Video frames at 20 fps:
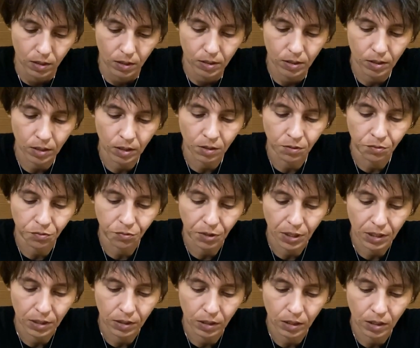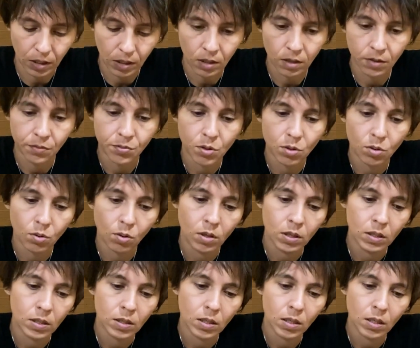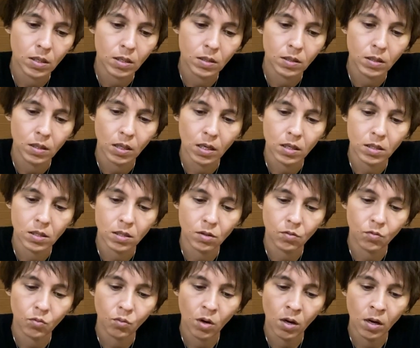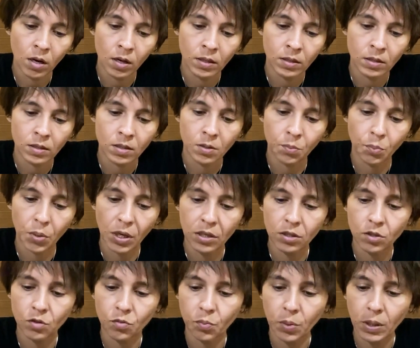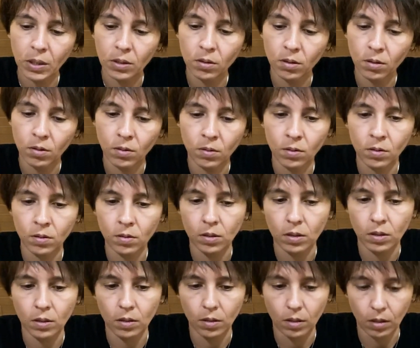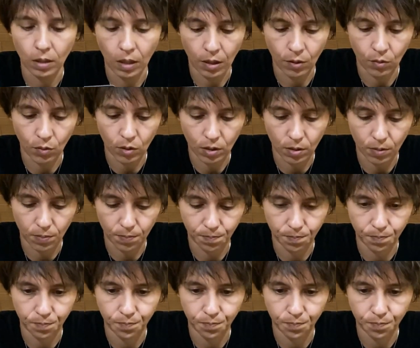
Let's clarify the King of Swords here, the Ace of Wands, the Page of Pentacles, and the Tower.